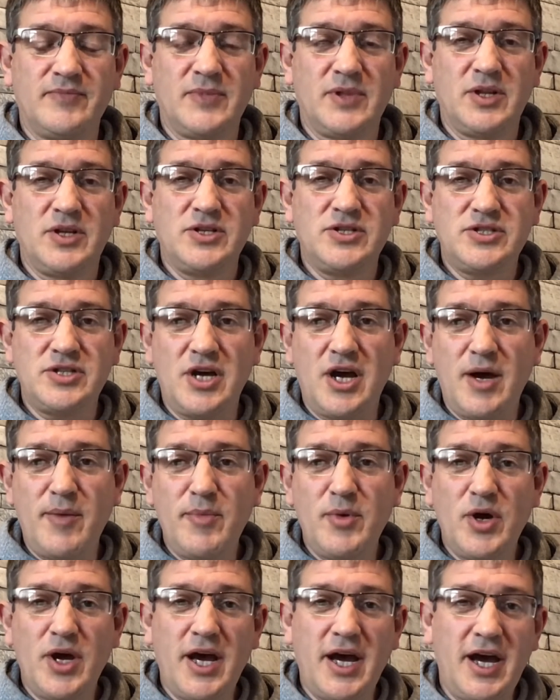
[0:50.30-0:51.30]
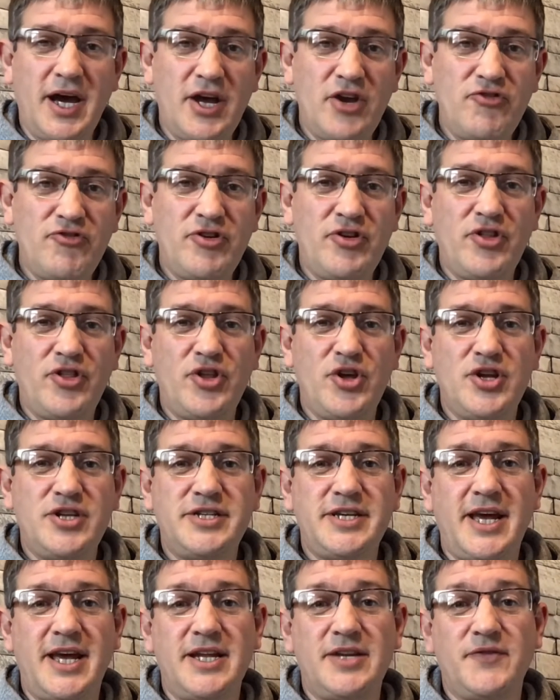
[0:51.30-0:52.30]
Psalm
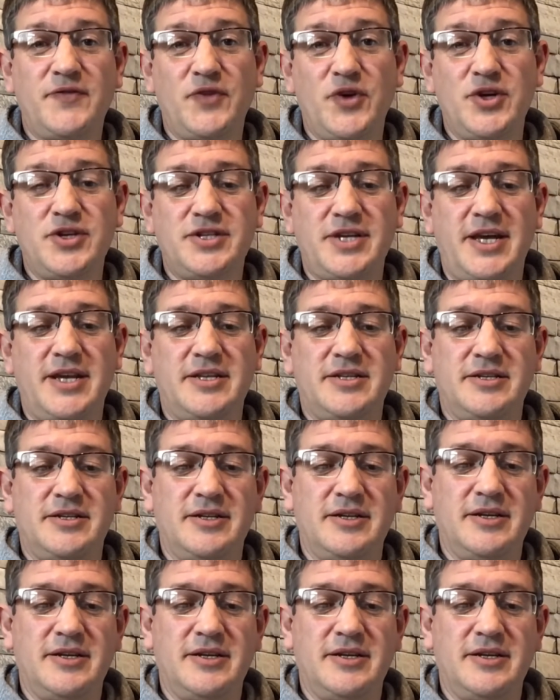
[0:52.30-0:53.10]
138, verse 8.